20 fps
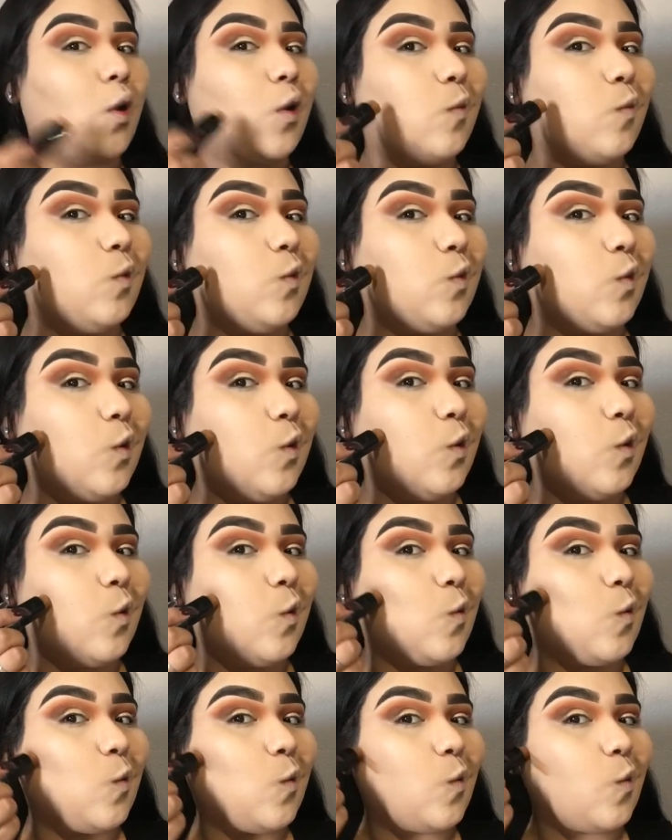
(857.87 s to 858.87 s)
I'm just gonna
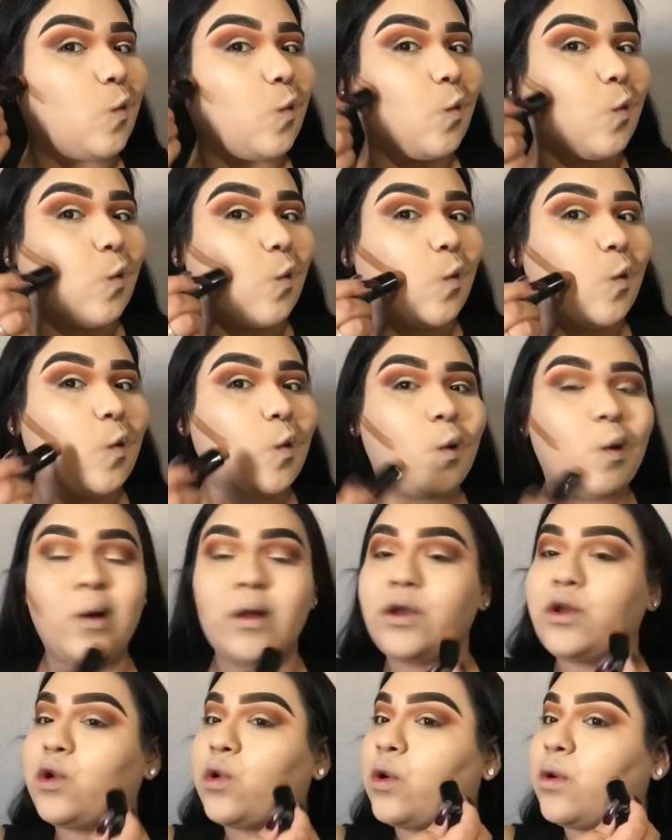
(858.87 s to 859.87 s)

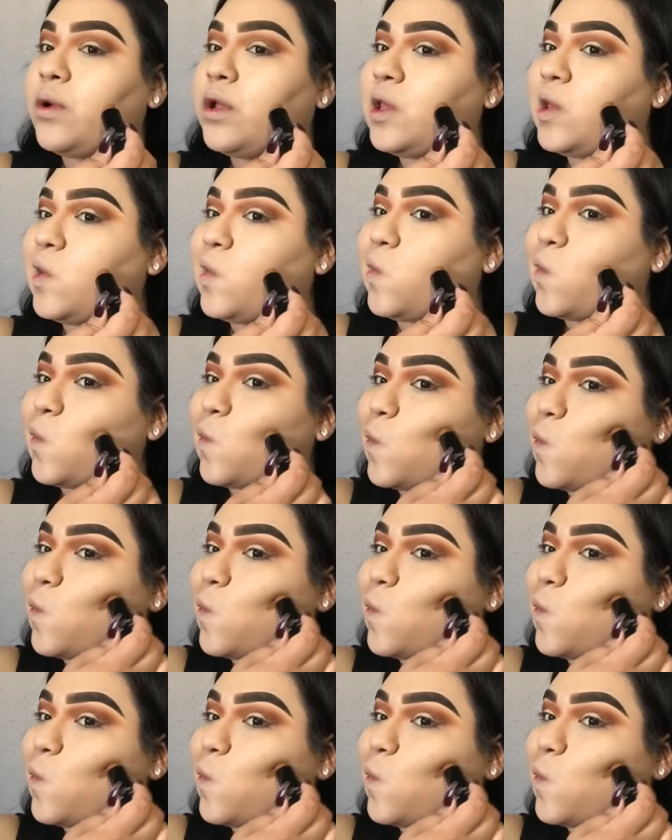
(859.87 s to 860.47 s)
contour with this.